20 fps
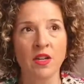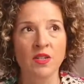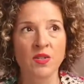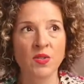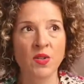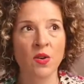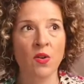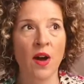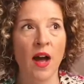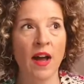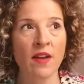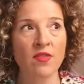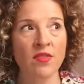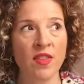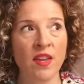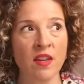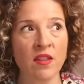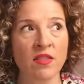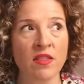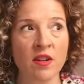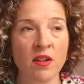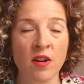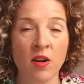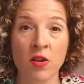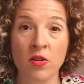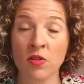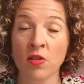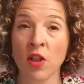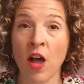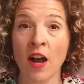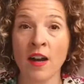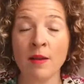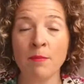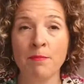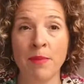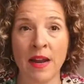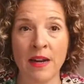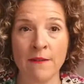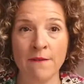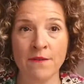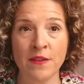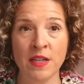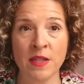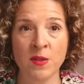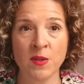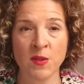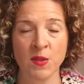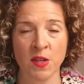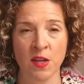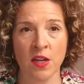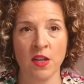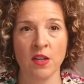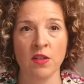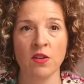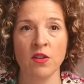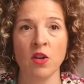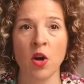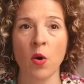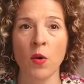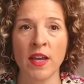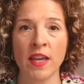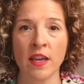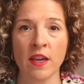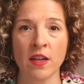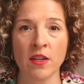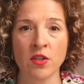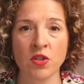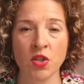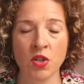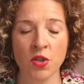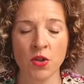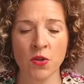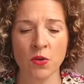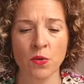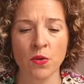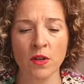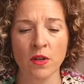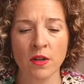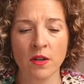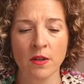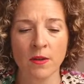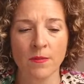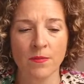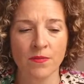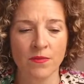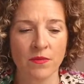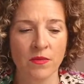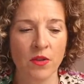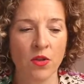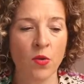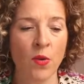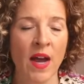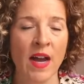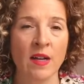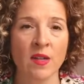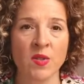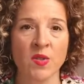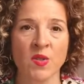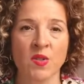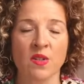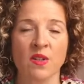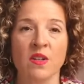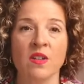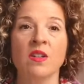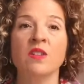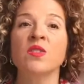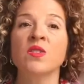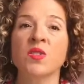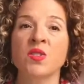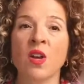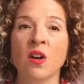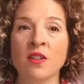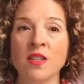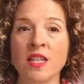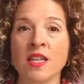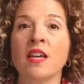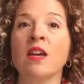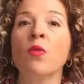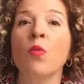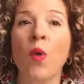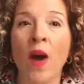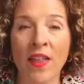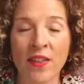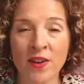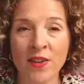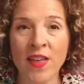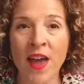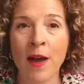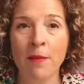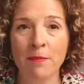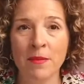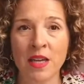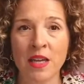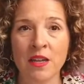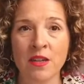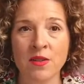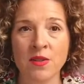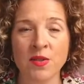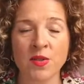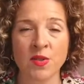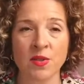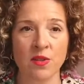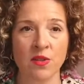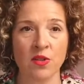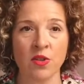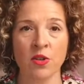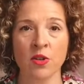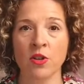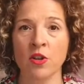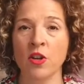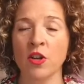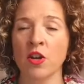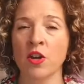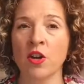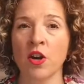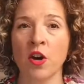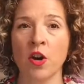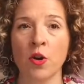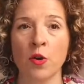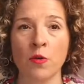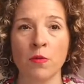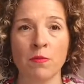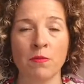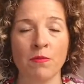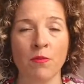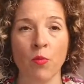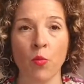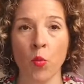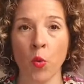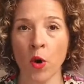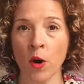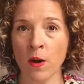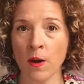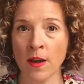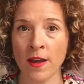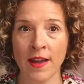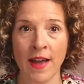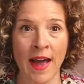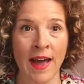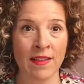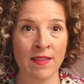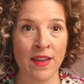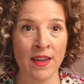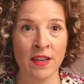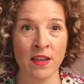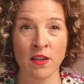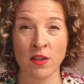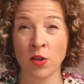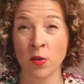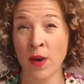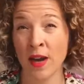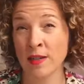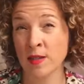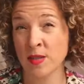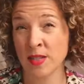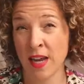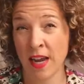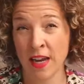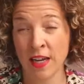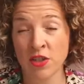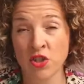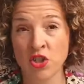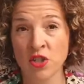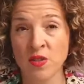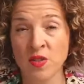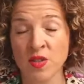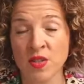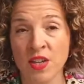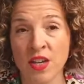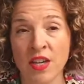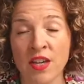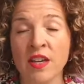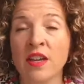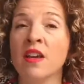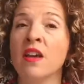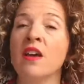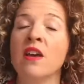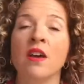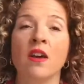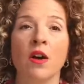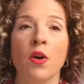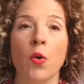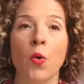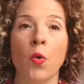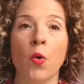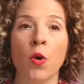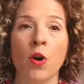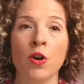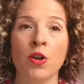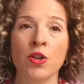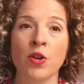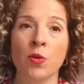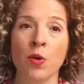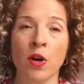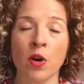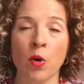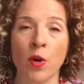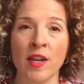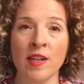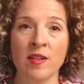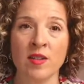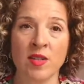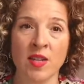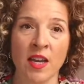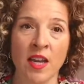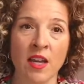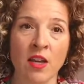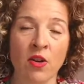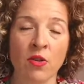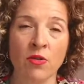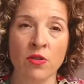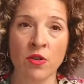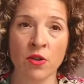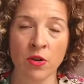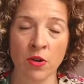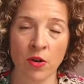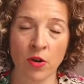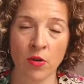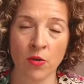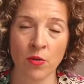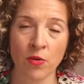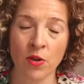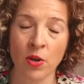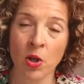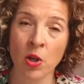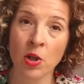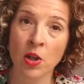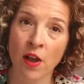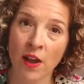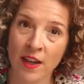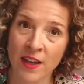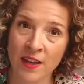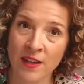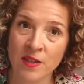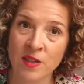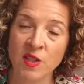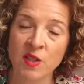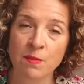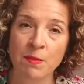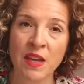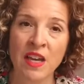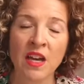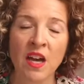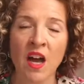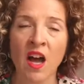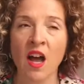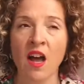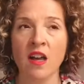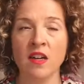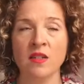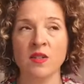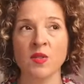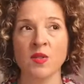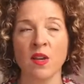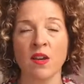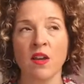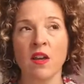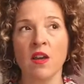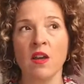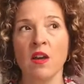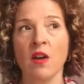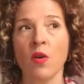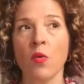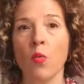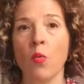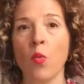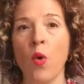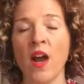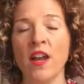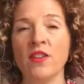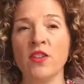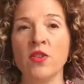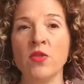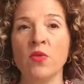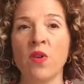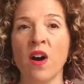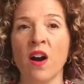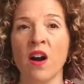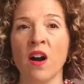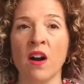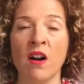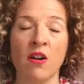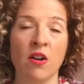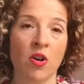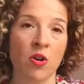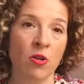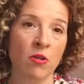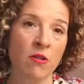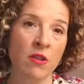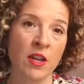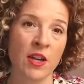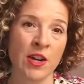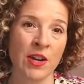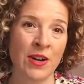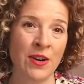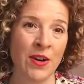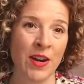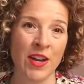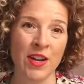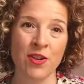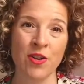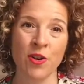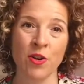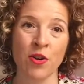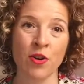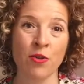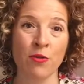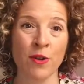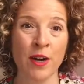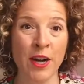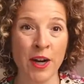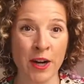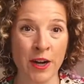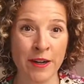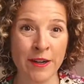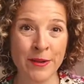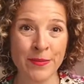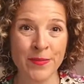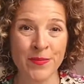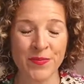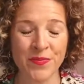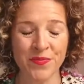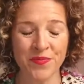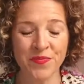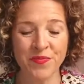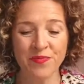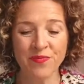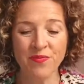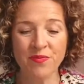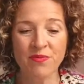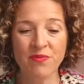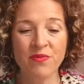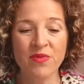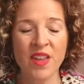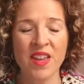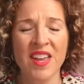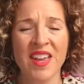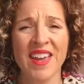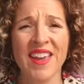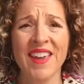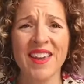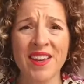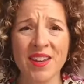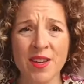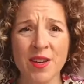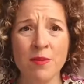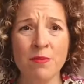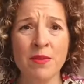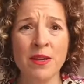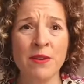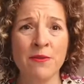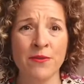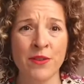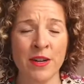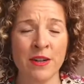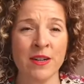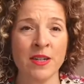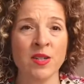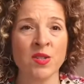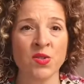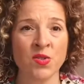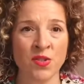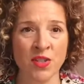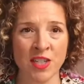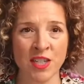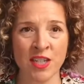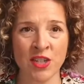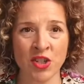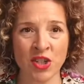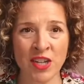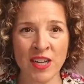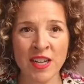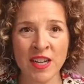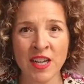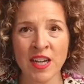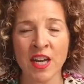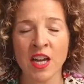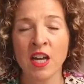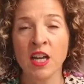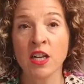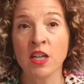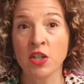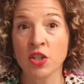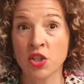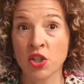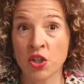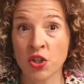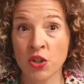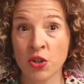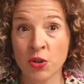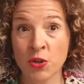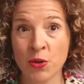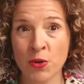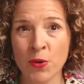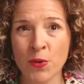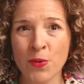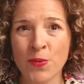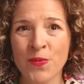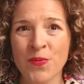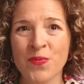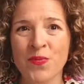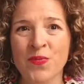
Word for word: So I think there are a lot of benefits in going into UX consulting, whether that means you're going to go work at like a UX agency or you are going to take on your own clients because when you are earlier in your career, it can be very strategic to